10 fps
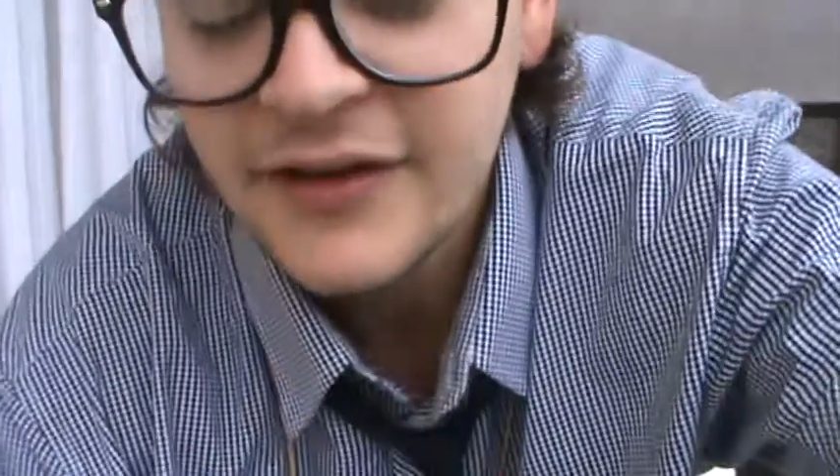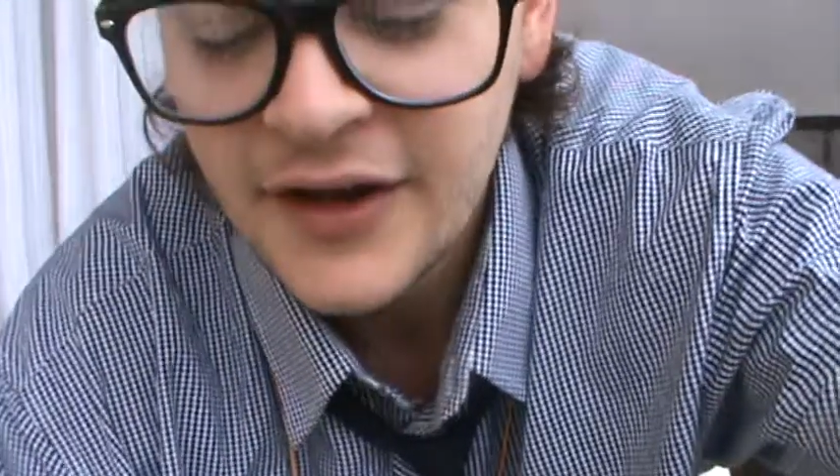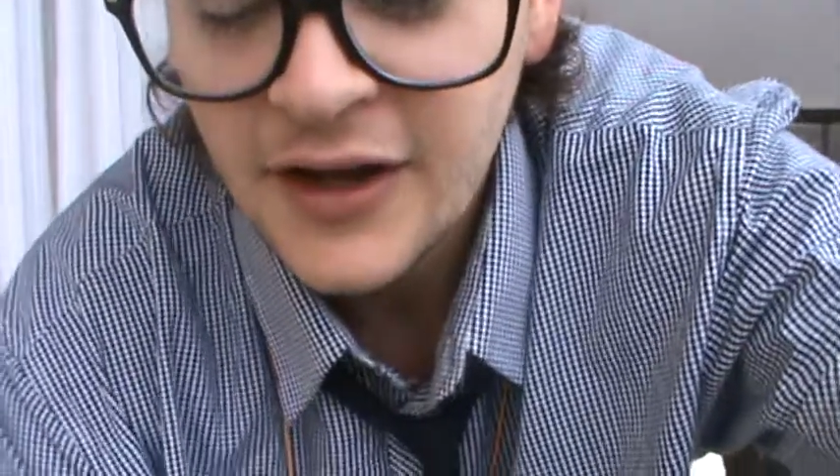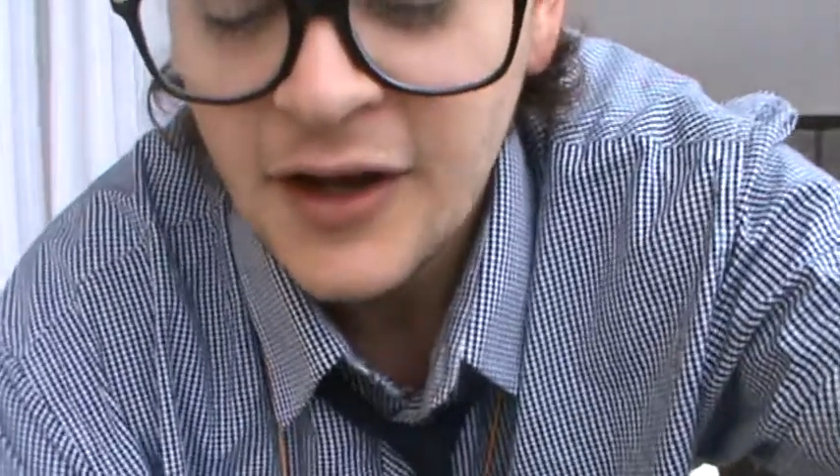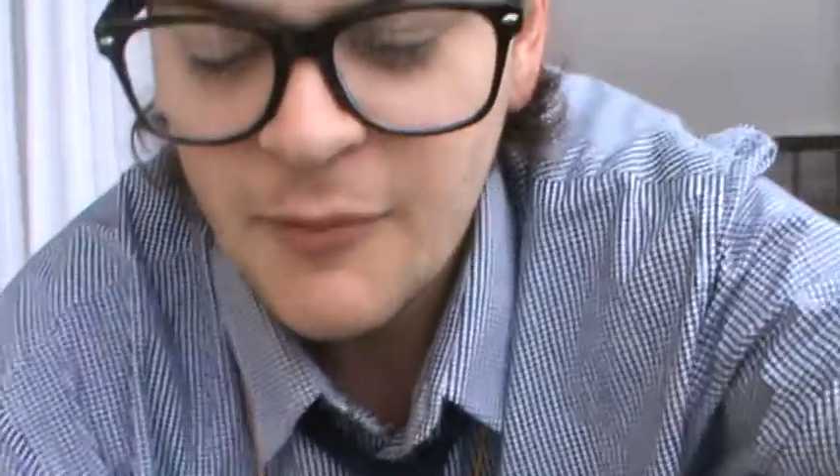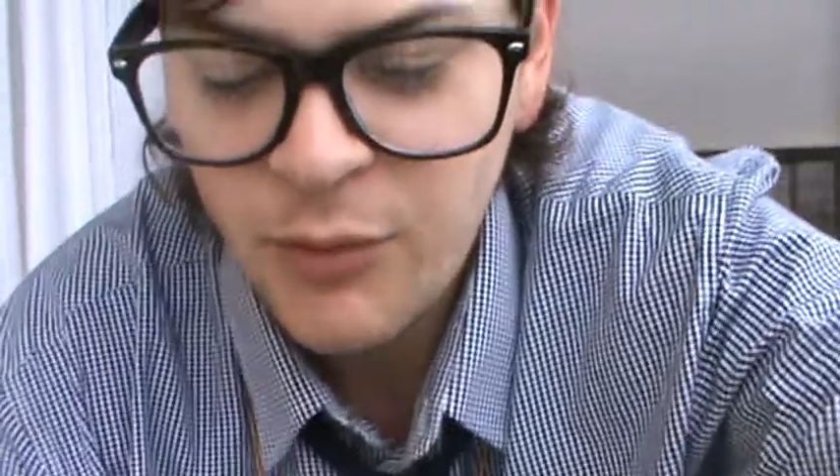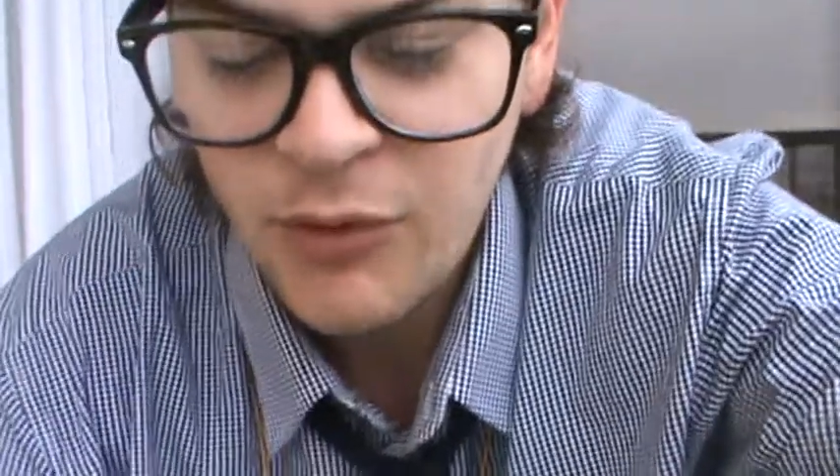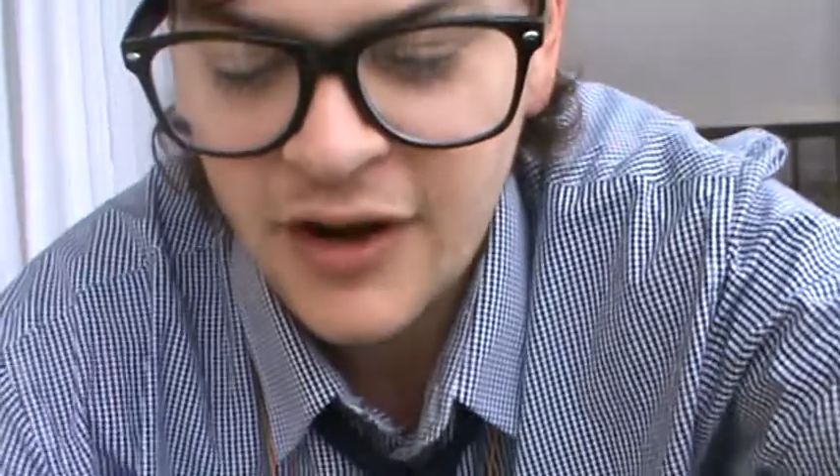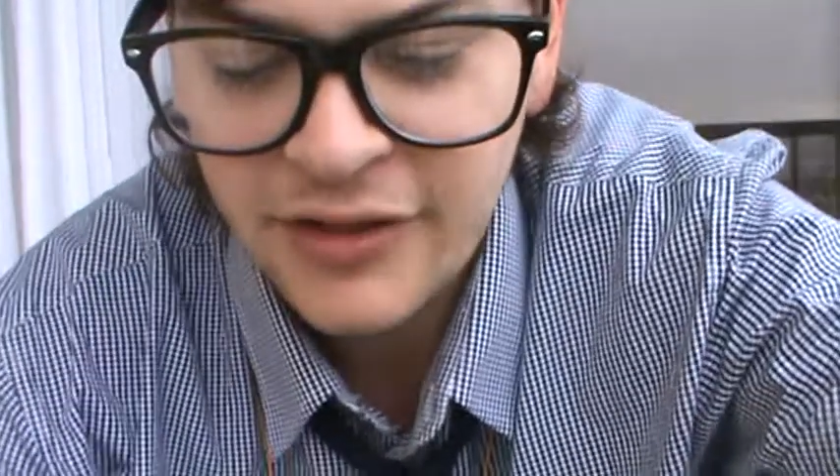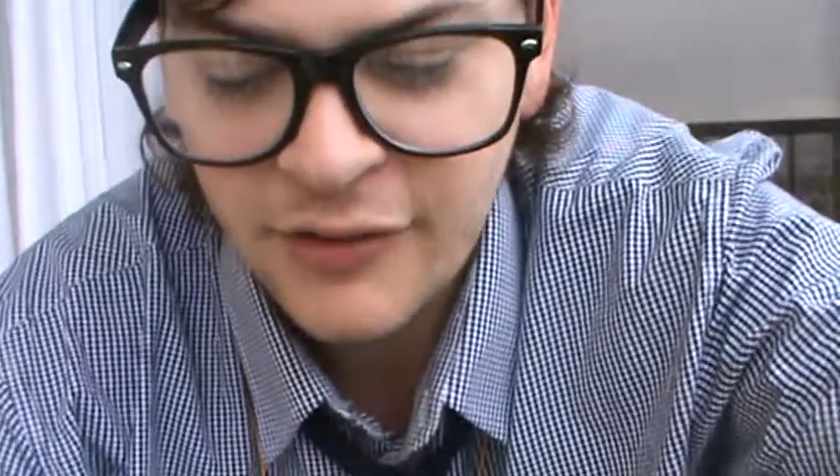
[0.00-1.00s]
But
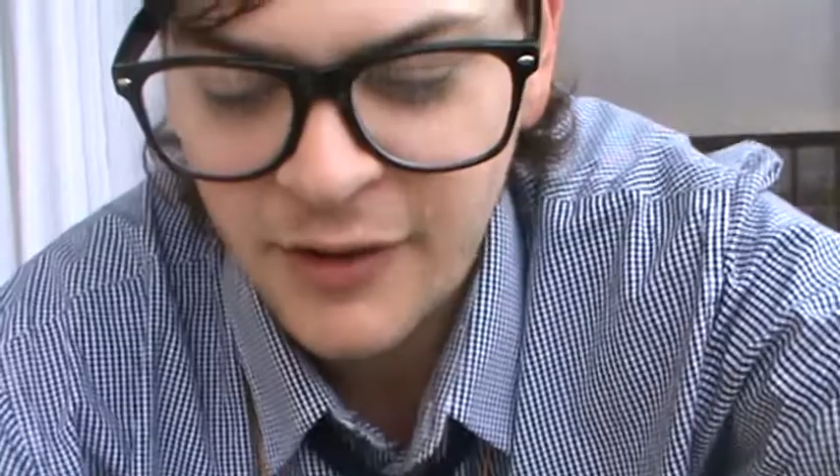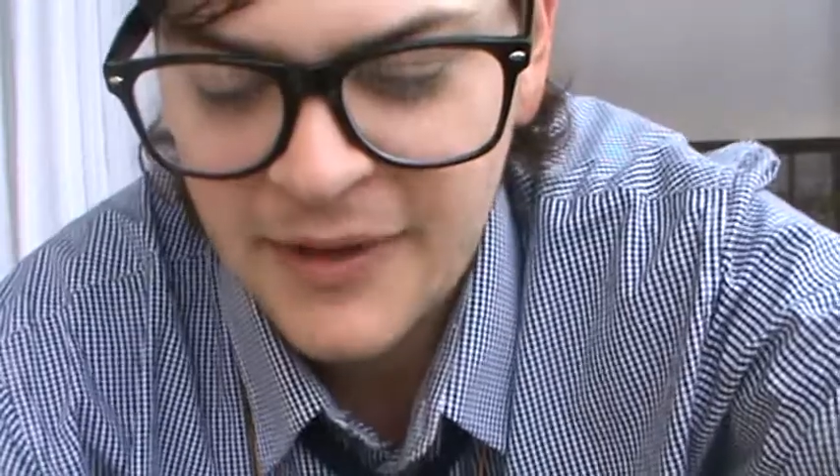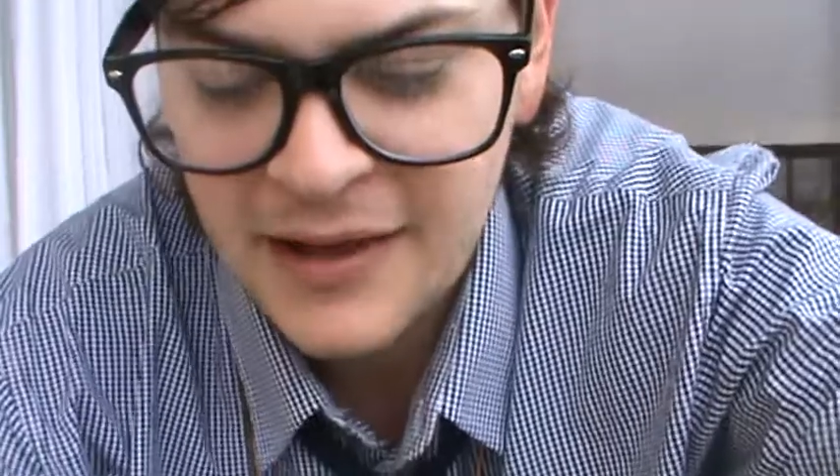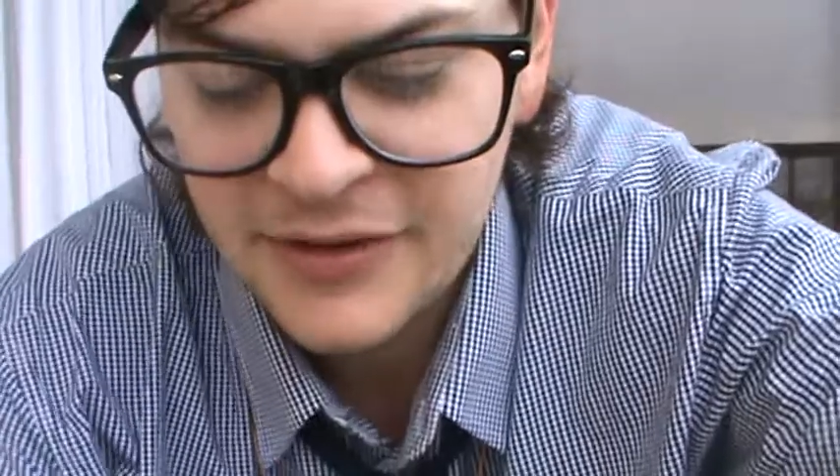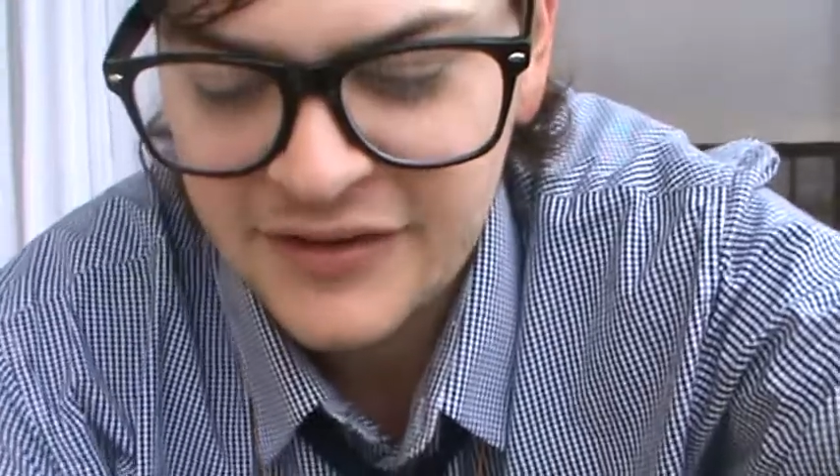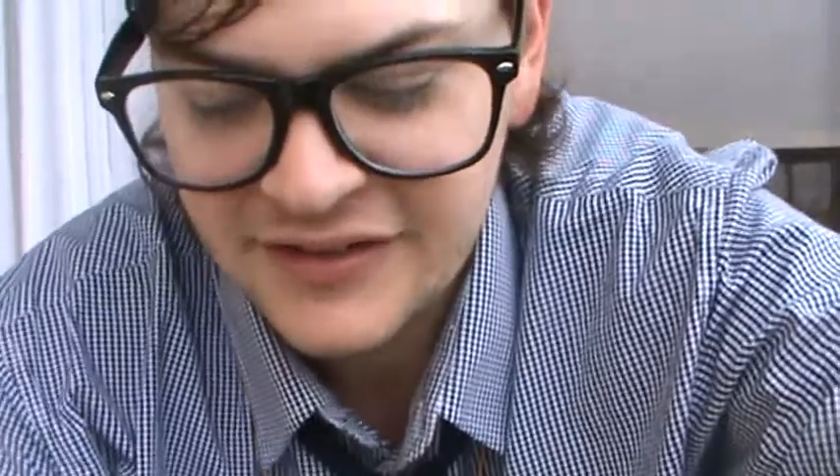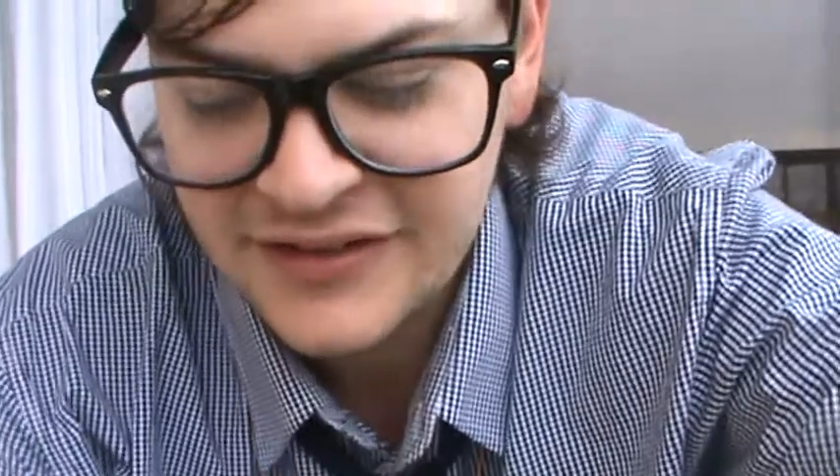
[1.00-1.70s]
what I thought maybe is